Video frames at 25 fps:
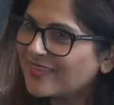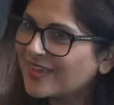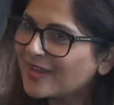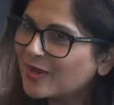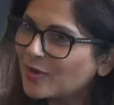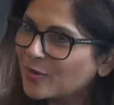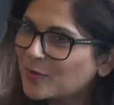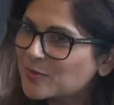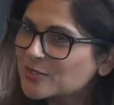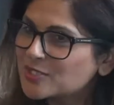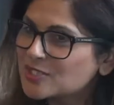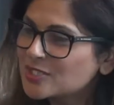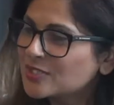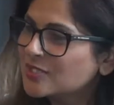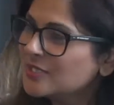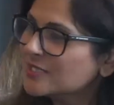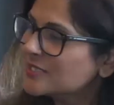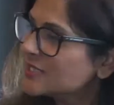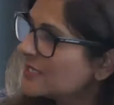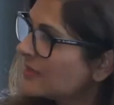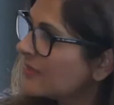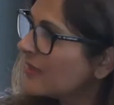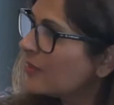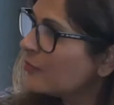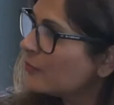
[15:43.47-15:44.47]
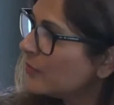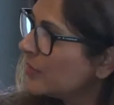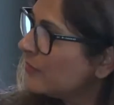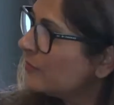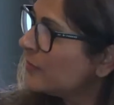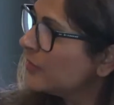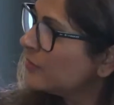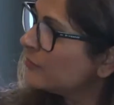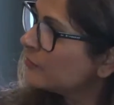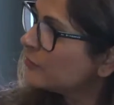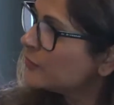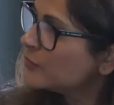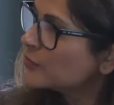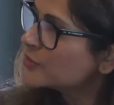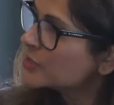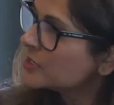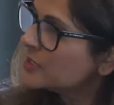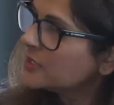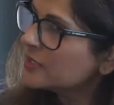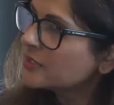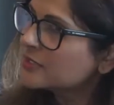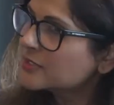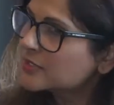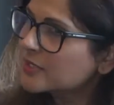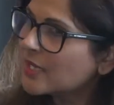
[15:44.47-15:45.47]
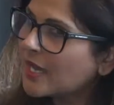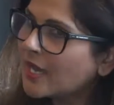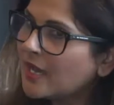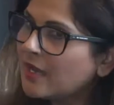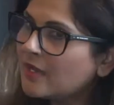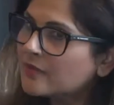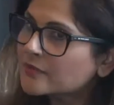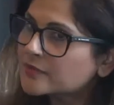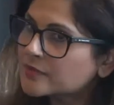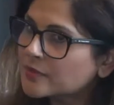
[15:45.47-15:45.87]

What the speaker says: that opportunity that we've been fortunate to have.